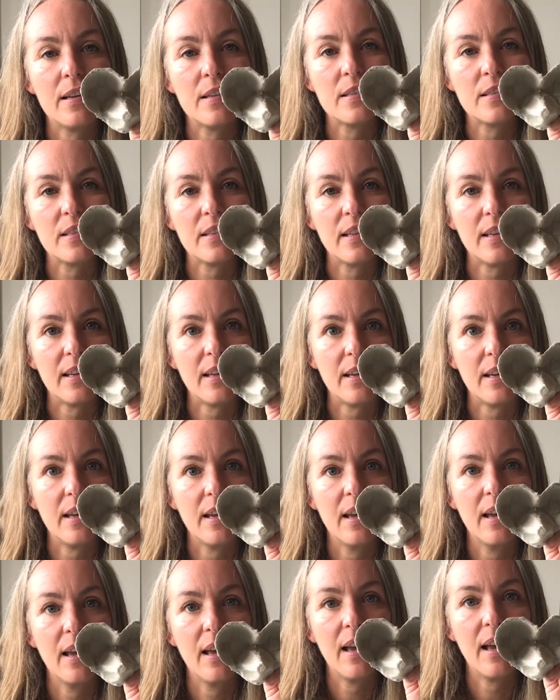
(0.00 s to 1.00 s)
see
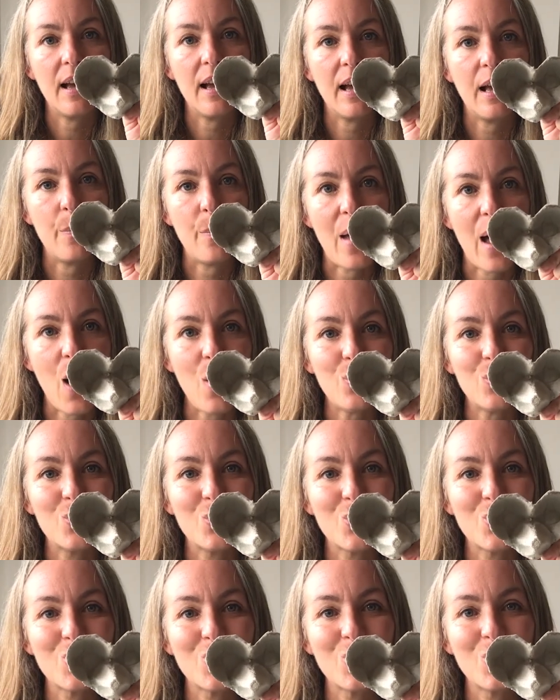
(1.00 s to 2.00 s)
a
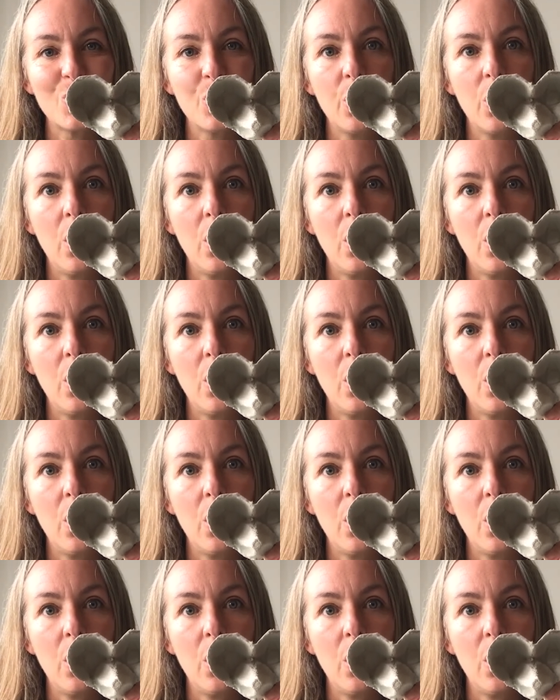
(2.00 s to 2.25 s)
mouse,